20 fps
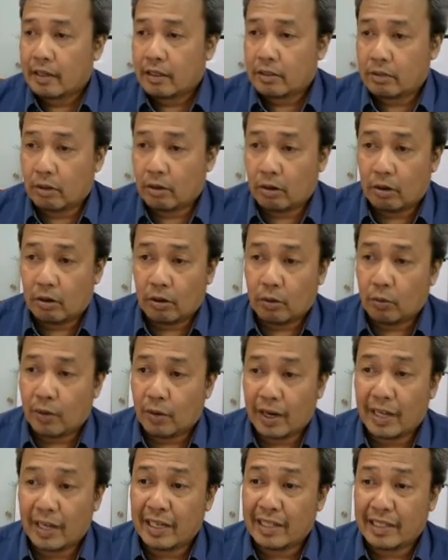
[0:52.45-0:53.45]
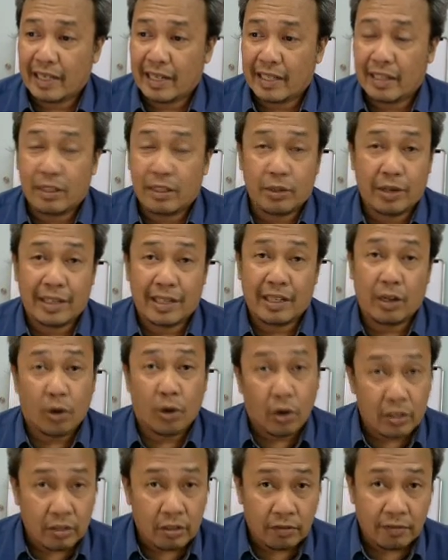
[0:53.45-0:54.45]
So one is either
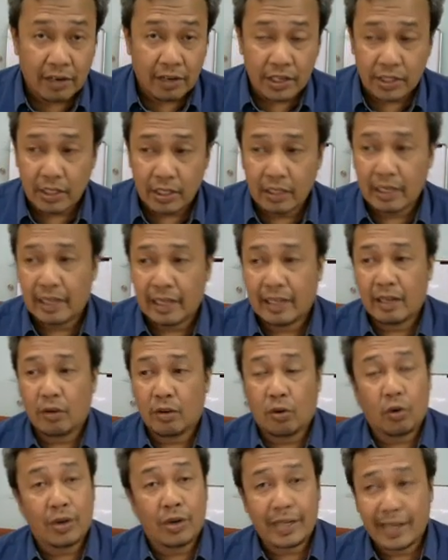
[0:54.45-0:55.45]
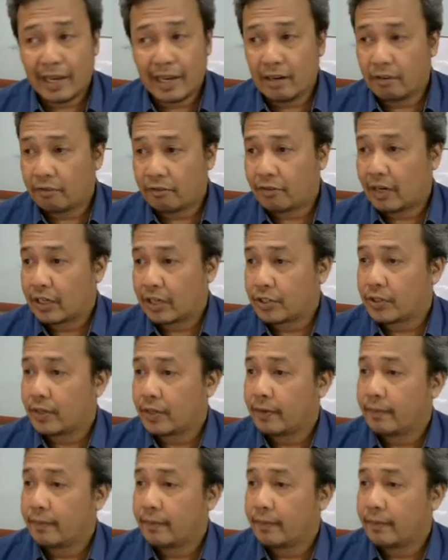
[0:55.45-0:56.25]
loss of function and then or gain of function.